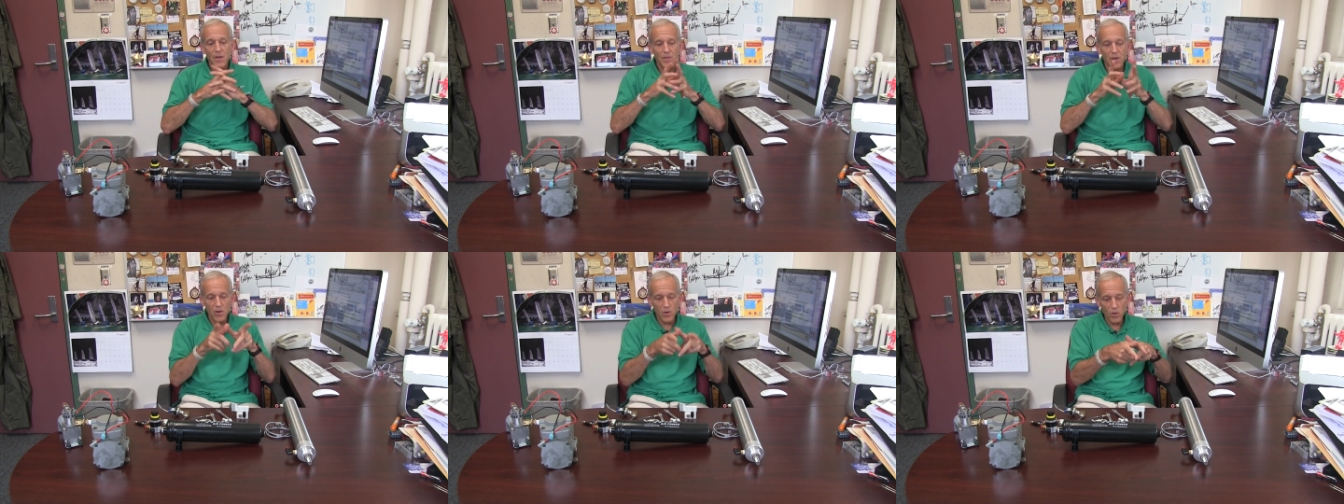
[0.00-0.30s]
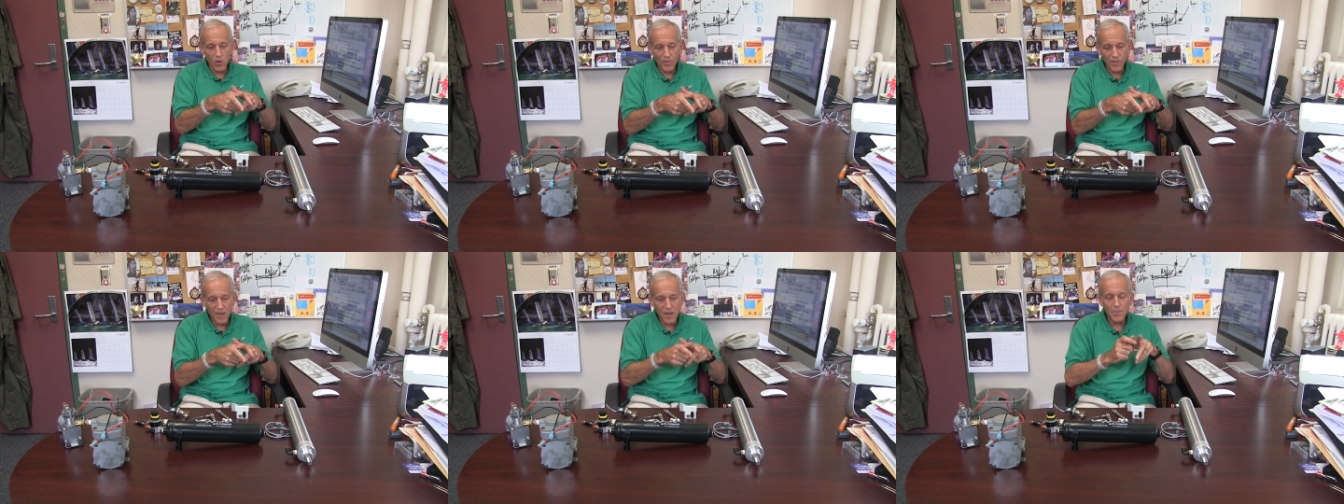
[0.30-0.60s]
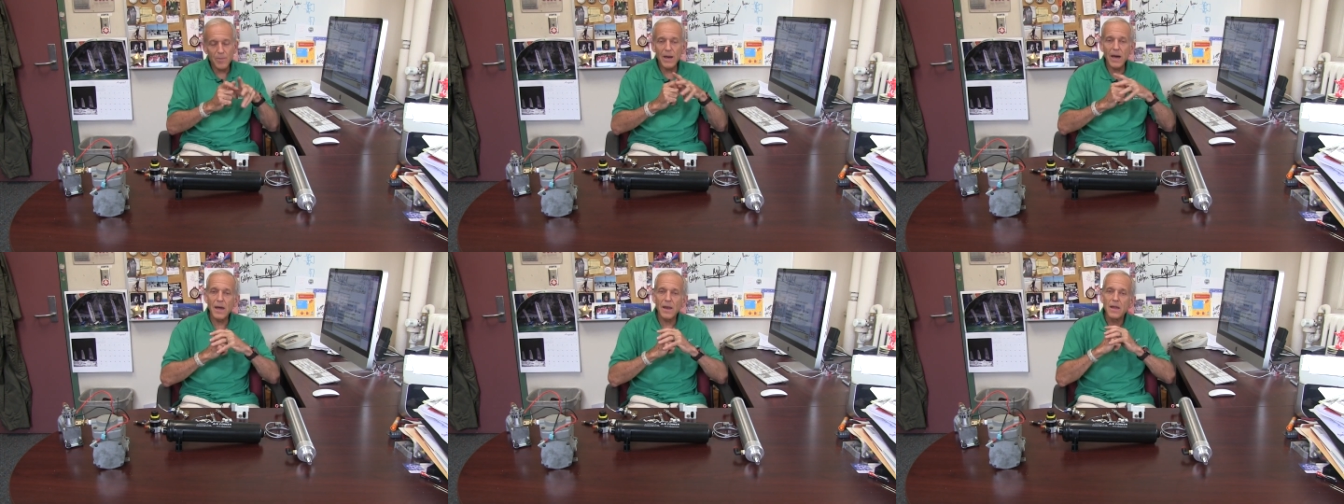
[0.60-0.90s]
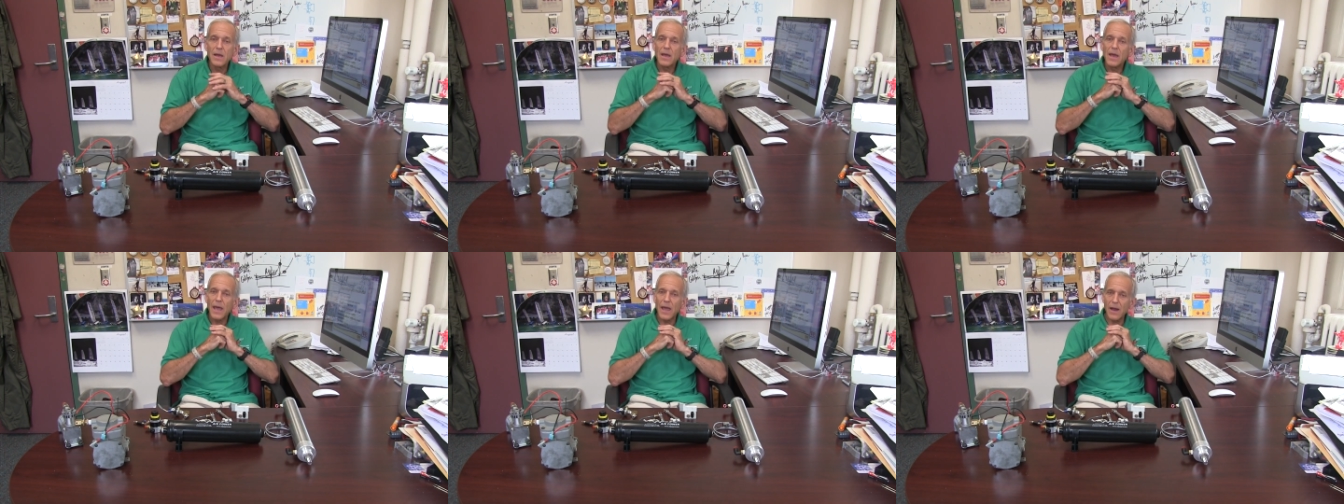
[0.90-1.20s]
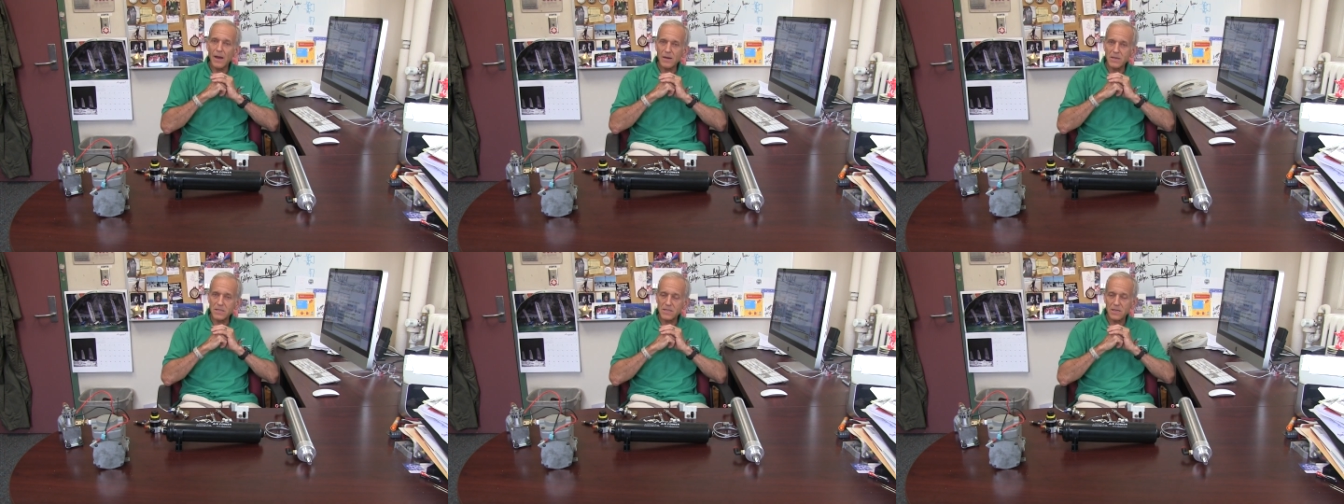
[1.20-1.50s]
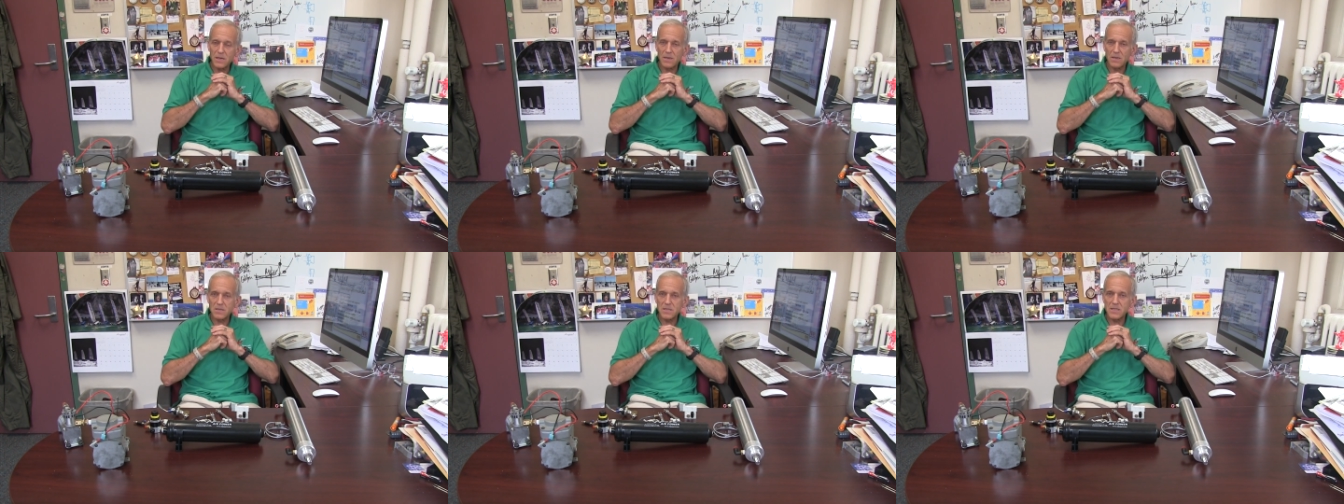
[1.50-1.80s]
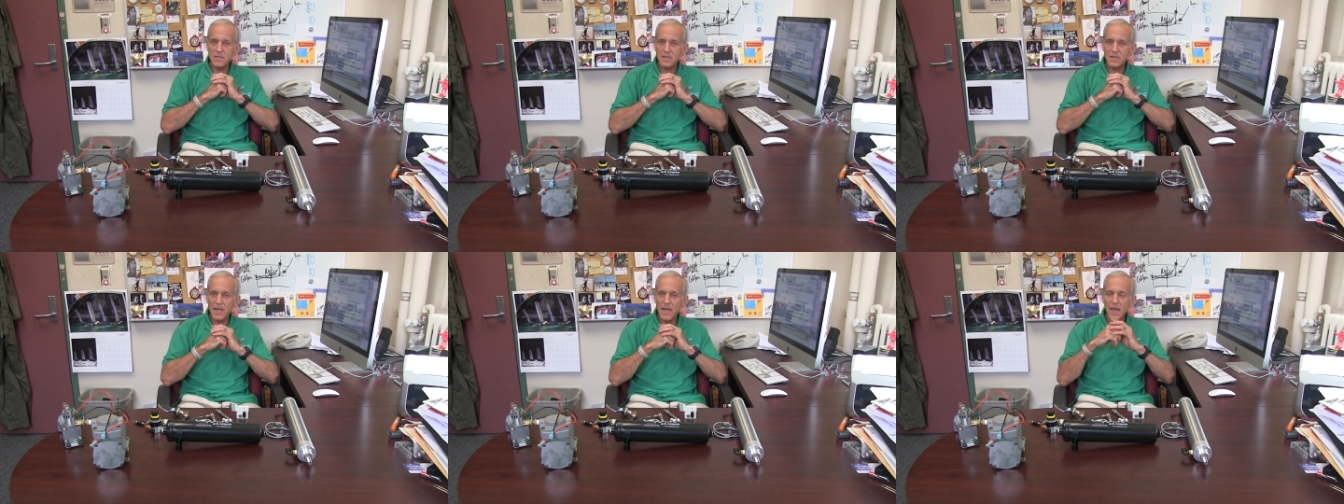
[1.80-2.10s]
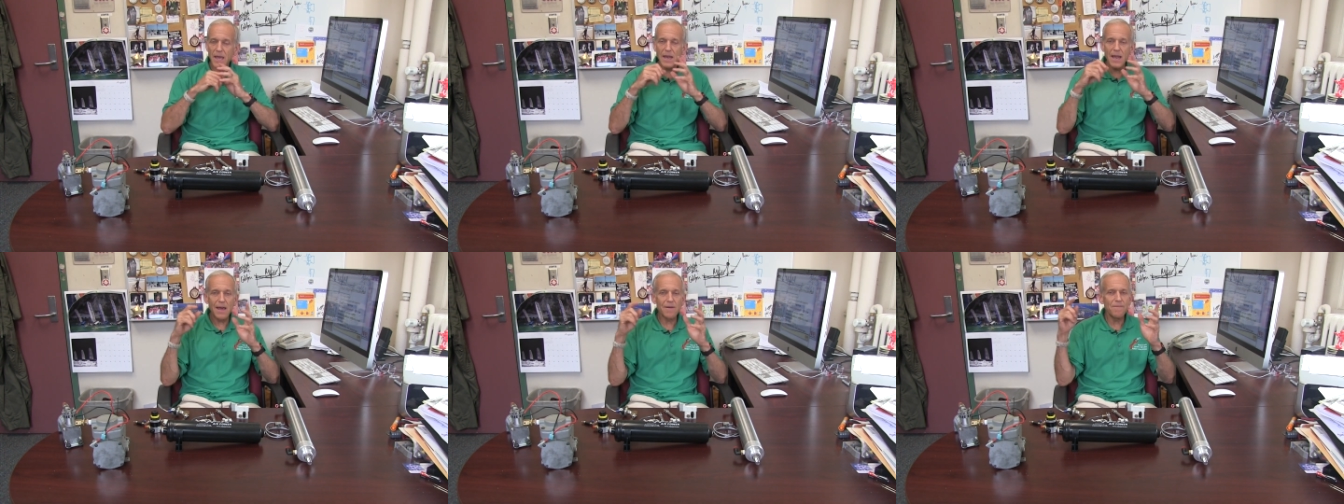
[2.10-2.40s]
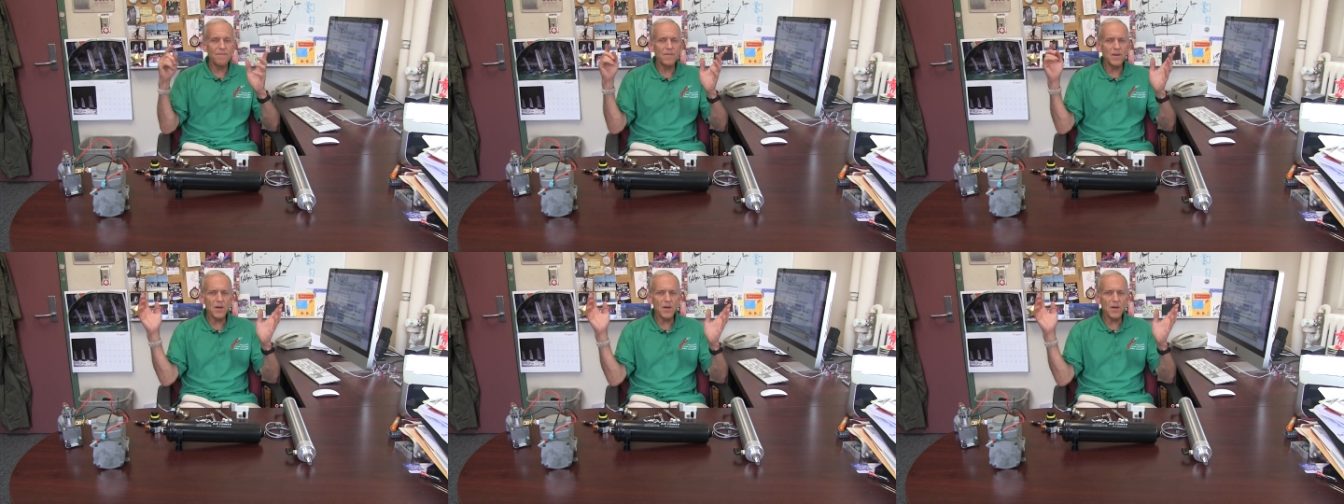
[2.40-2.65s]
The cool thing about air cylinders is that they can have